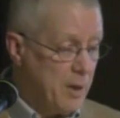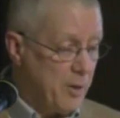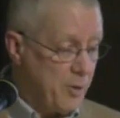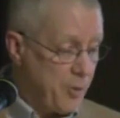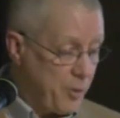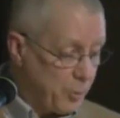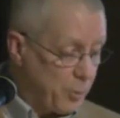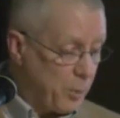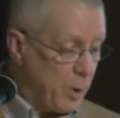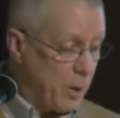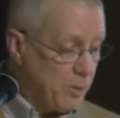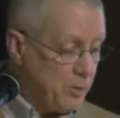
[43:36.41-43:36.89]

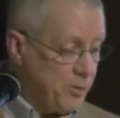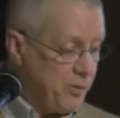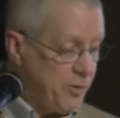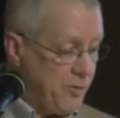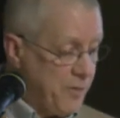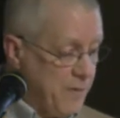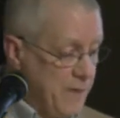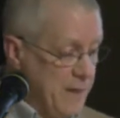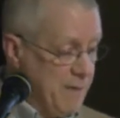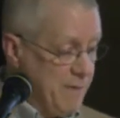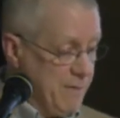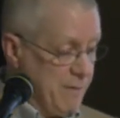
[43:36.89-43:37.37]
Thoreau's
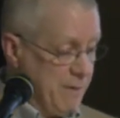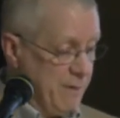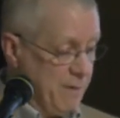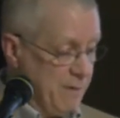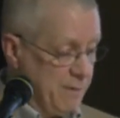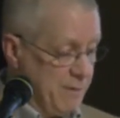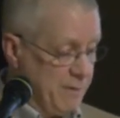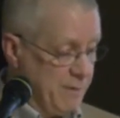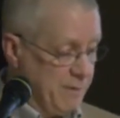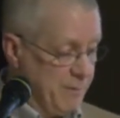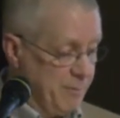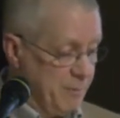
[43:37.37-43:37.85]

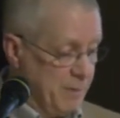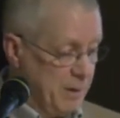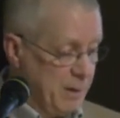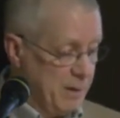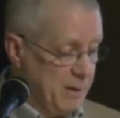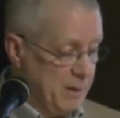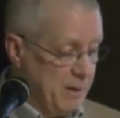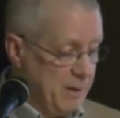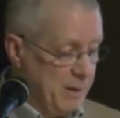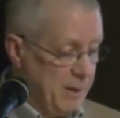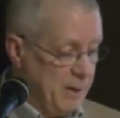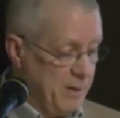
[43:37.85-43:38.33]
thesis
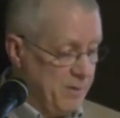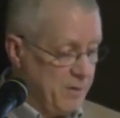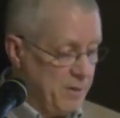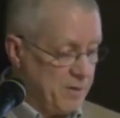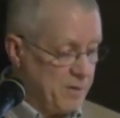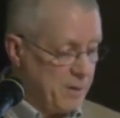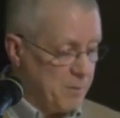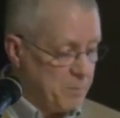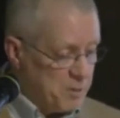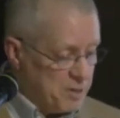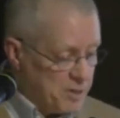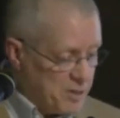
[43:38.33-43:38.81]
in
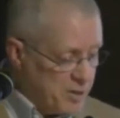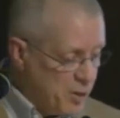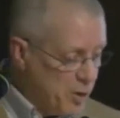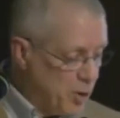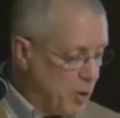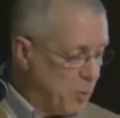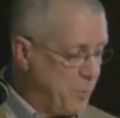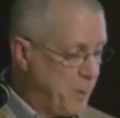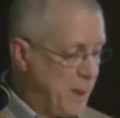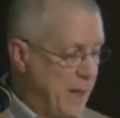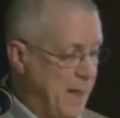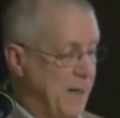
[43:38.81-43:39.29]
this
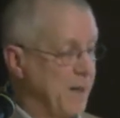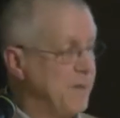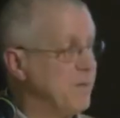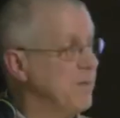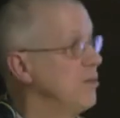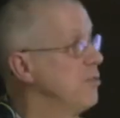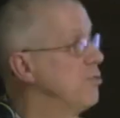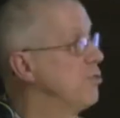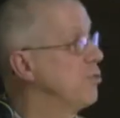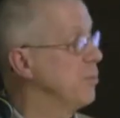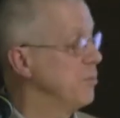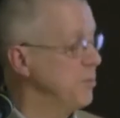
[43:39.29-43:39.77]
obscure
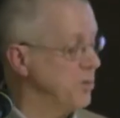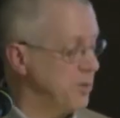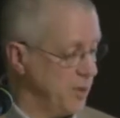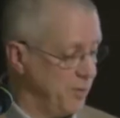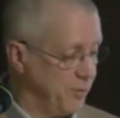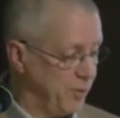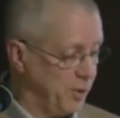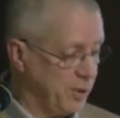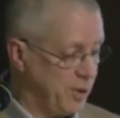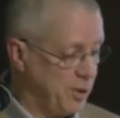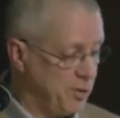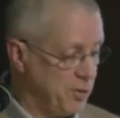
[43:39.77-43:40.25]
passage from
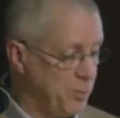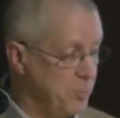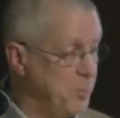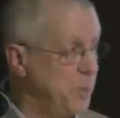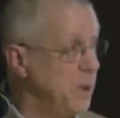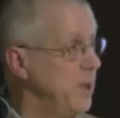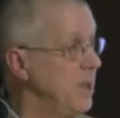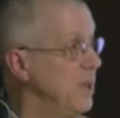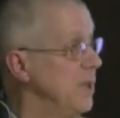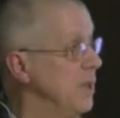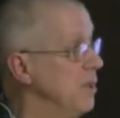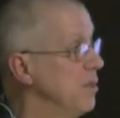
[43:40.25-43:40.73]
Civil
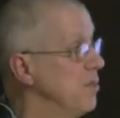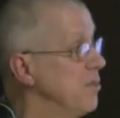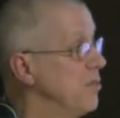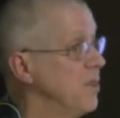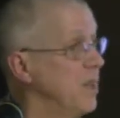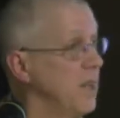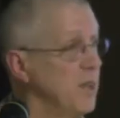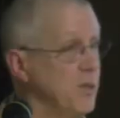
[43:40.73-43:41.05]
Disobedience,